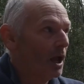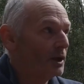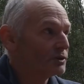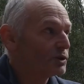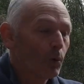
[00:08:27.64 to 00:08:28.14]

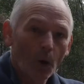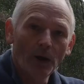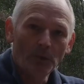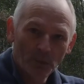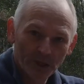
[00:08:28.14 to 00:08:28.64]
and it's
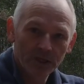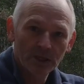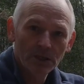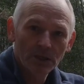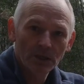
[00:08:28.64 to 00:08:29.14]
quite
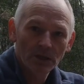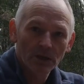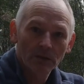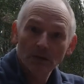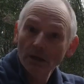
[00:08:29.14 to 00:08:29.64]
windy,
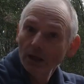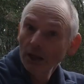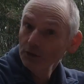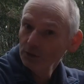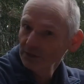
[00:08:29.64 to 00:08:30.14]

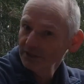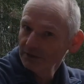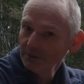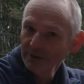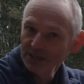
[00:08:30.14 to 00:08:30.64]
and you'll
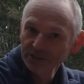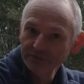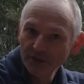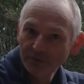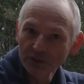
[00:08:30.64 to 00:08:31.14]
hear a
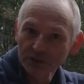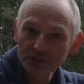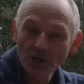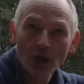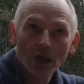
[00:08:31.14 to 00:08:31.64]
massive
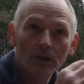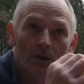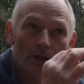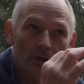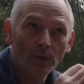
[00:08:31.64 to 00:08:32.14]
difference.
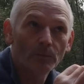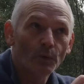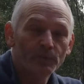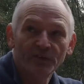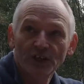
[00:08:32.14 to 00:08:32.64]
A lot
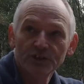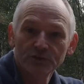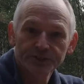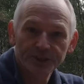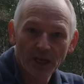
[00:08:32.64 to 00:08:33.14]
more
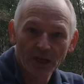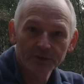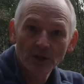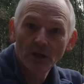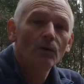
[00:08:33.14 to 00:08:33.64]
professional
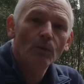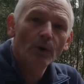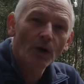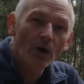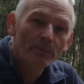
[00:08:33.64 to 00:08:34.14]
sound.
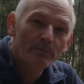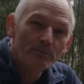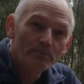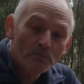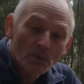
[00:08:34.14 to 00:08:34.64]
When I
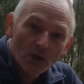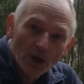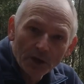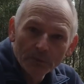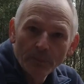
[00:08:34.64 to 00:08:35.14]

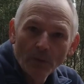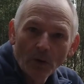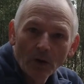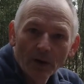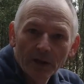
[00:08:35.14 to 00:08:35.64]
go to
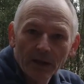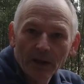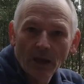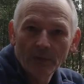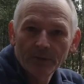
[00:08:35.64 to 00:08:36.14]
buy a
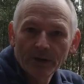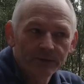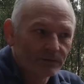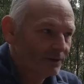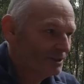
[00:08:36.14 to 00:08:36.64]

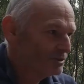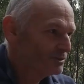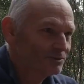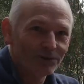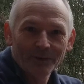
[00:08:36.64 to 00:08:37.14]
camera or
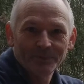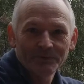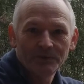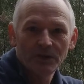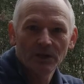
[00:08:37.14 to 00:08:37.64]
any type
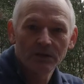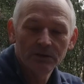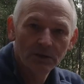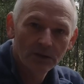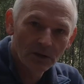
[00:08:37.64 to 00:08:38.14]
of gear,
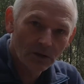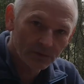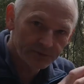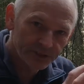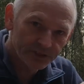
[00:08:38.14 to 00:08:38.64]

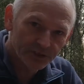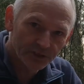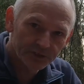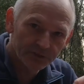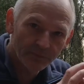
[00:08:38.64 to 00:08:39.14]
I
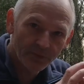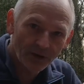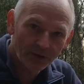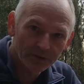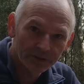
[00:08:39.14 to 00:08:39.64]
research them
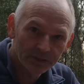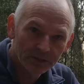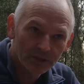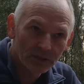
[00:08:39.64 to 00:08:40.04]
thoroughly.